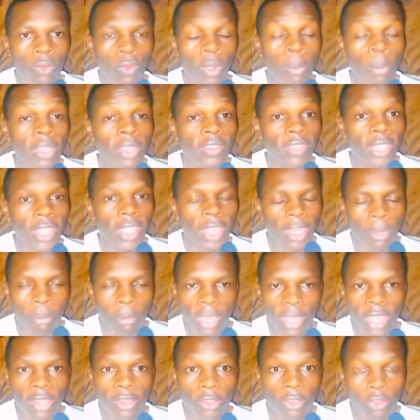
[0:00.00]
were basically
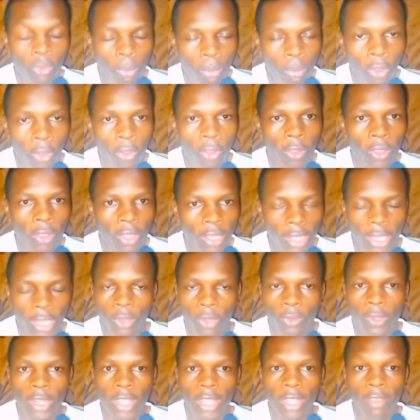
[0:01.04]
meant to block
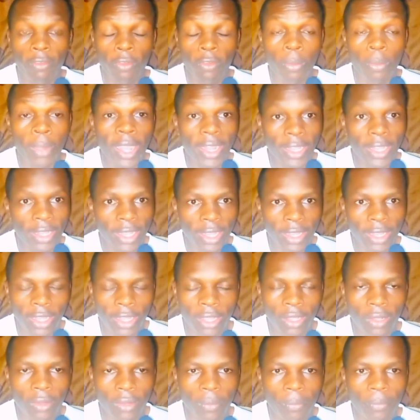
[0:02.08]
Raila Odinga from
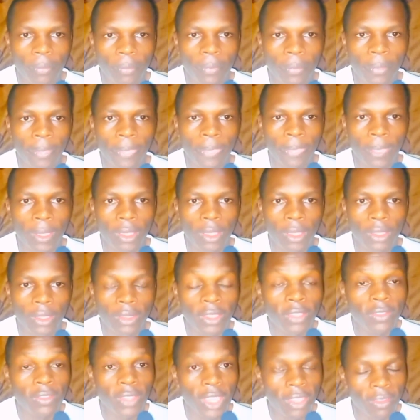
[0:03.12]
attending
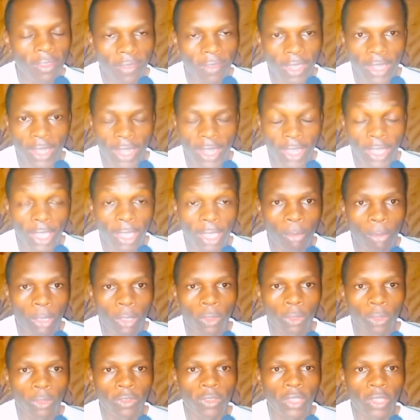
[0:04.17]
this event again,
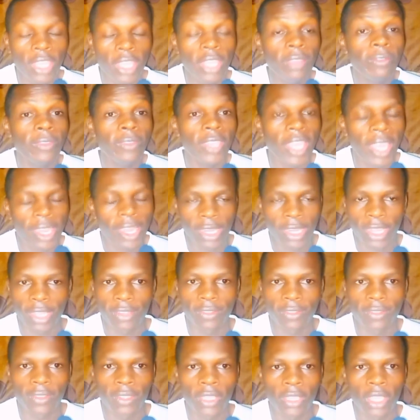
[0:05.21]
because if he
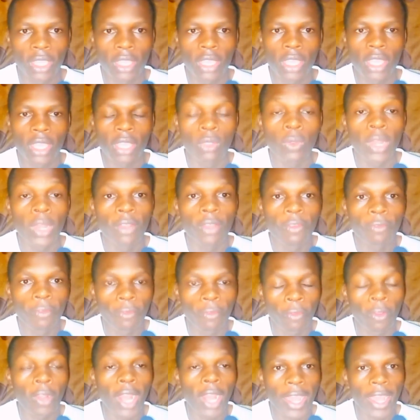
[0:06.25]
attends, he will
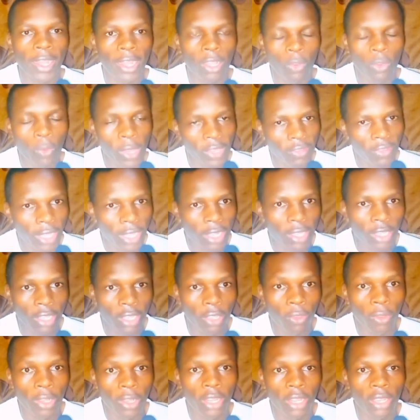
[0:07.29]
fall under which
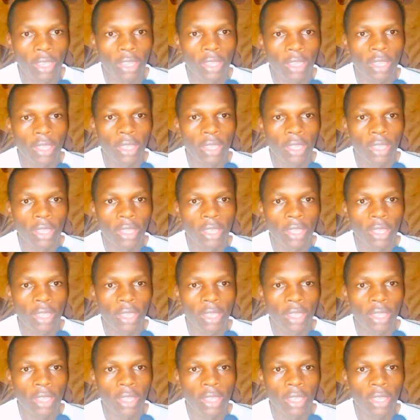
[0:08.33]
category